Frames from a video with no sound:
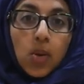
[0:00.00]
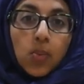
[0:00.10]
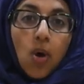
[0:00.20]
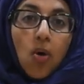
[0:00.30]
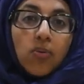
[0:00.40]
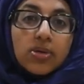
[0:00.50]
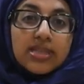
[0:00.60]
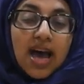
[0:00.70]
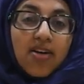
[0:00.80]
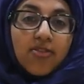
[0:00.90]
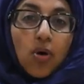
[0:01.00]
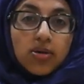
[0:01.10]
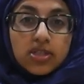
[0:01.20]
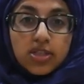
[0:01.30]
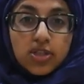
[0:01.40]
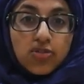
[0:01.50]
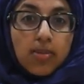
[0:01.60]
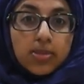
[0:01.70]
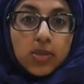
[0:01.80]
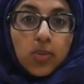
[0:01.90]
We always have constant
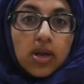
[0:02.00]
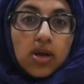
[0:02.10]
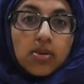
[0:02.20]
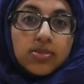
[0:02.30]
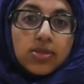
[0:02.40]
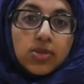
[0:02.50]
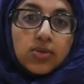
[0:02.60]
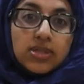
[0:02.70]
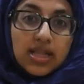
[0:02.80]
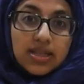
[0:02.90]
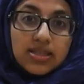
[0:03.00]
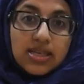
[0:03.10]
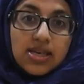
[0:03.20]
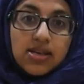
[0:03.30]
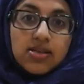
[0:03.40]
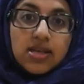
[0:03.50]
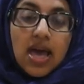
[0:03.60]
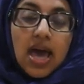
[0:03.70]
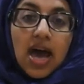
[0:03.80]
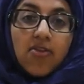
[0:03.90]
disruption when it comes to utilities
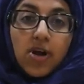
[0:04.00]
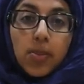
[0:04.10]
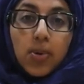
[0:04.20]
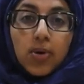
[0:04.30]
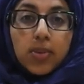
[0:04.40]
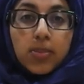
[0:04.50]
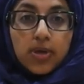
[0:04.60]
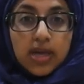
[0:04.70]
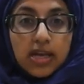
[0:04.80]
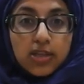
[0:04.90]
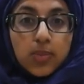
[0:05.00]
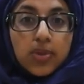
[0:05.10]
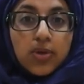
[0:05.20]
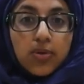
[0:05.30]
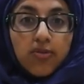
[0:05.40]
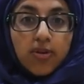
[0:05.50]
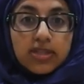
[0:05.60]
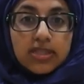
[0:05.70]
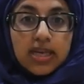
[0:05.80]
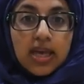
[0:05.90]
and very poor communication with the
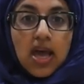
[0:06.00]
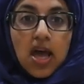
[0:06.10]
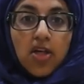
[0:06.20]
university.